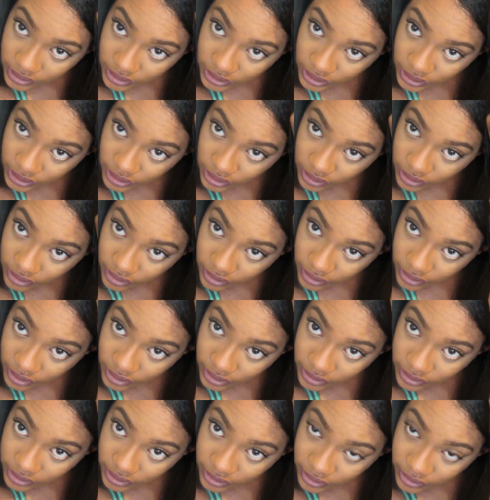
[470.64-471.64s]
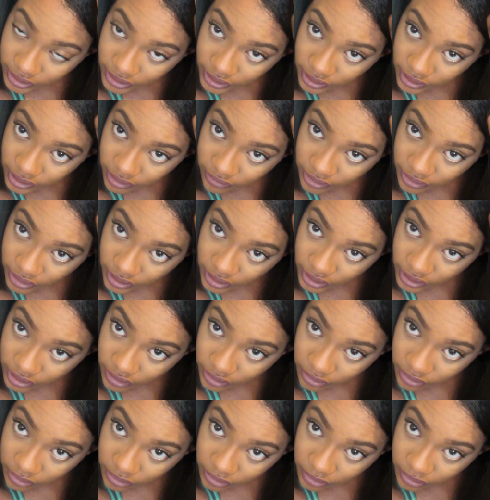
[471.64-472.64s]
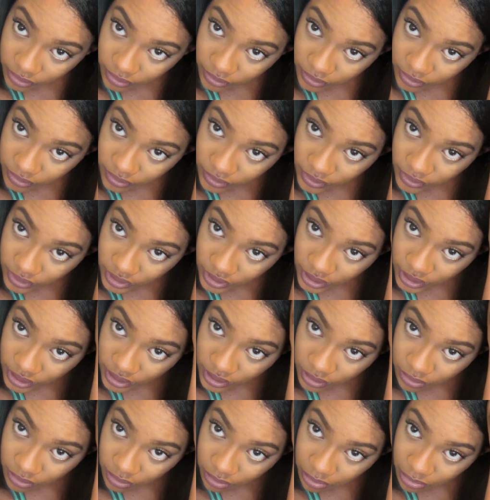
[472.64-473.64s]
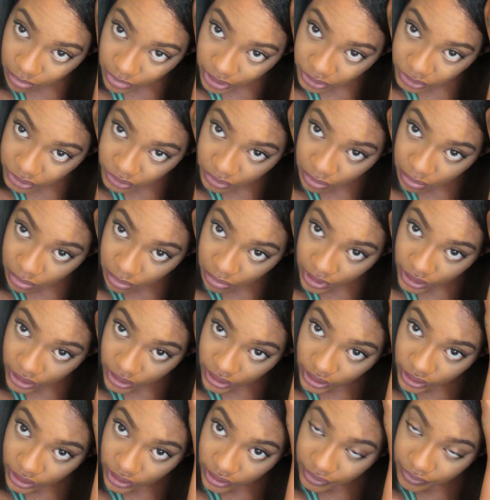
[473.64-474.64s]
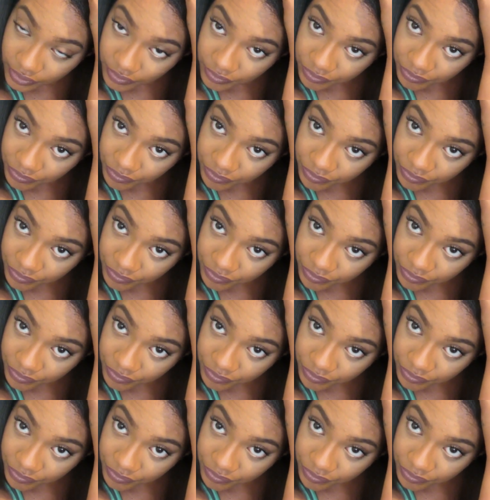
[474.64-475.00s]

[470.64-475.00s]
See, y'all can tell I never did no measuring my hair.